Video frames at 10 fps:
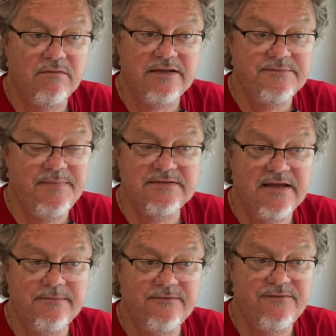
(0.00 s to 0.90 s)
That's the best
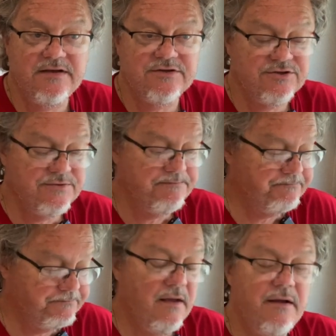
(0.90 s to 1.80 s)
time to fish.
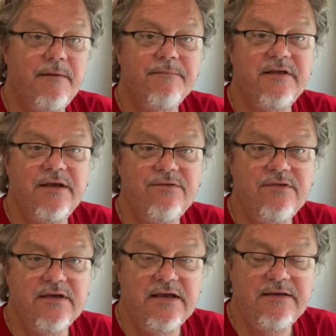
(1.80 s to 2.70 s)
The other
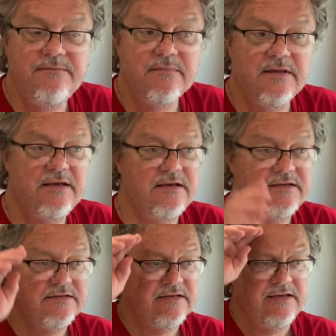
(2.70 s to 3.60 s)
thing
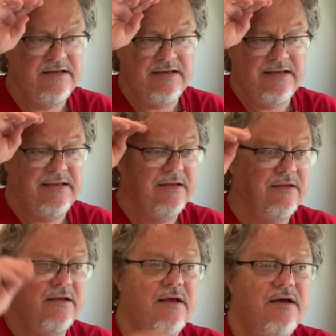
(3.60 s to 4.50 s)
is
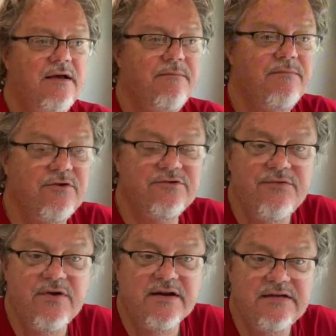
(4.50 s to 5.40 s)
um, there's
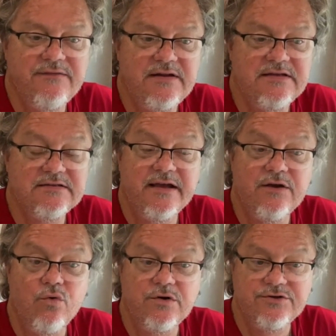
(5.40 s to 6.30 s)
other activities like
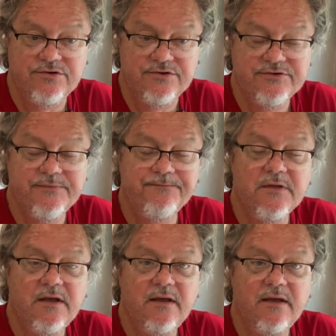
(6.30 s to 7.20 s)
orchards.
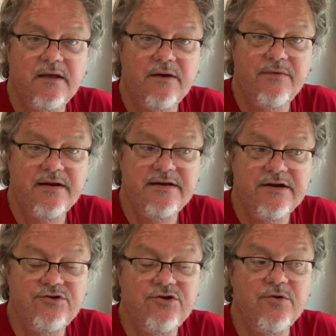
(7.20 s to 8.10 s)
Around here,
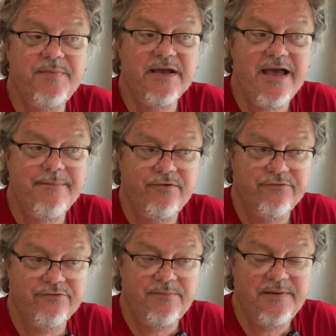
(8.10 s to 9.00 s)
you can go pick apples.
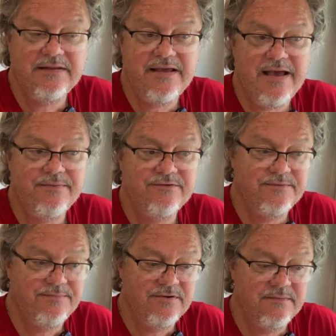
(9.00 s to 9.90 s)
You pick the apples, you
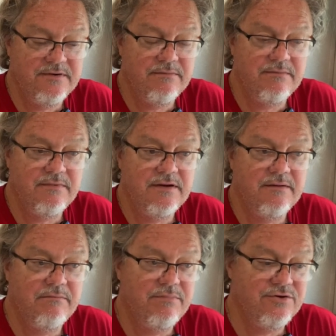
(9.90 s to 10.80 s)
put them in a, in a
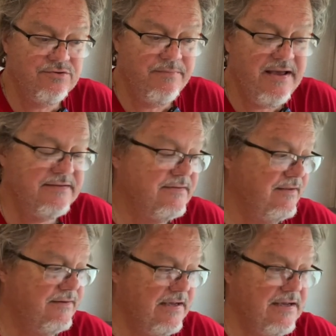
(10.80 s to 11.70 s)
bushel basket, you
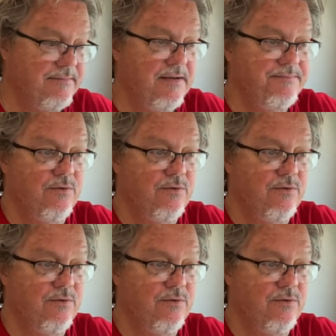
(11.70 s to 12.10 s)
take them up, you